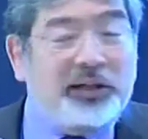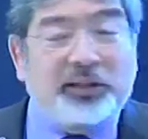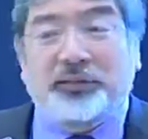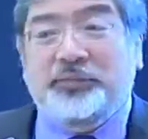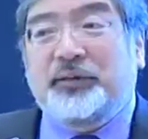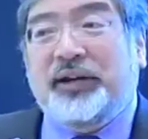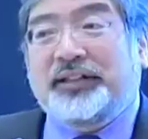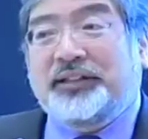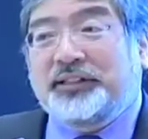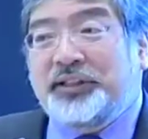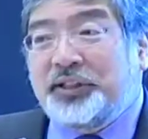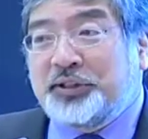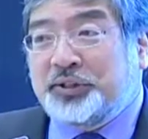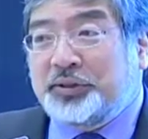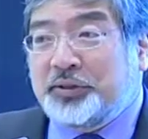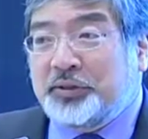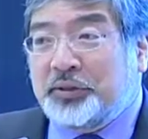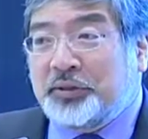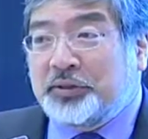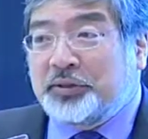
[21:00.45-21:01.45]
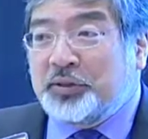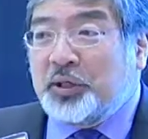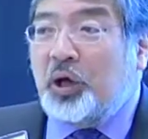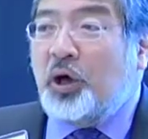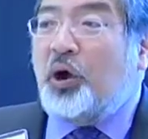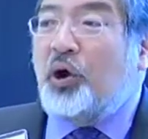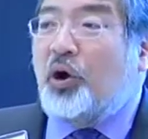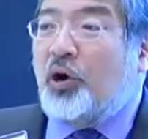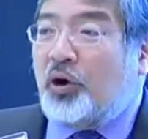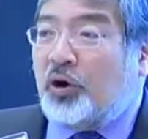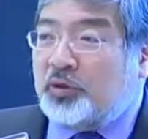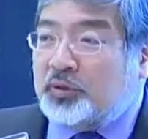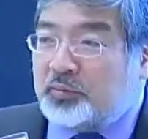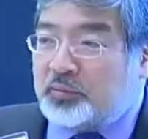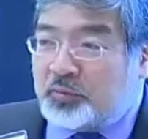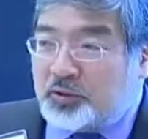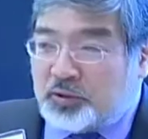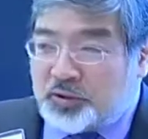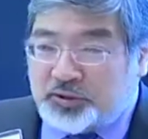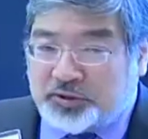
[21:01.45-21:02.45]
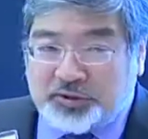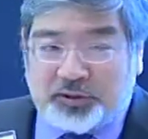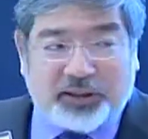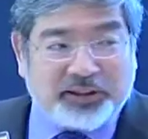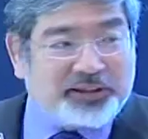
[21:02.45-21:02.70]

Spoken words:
To practitioners, all the more so.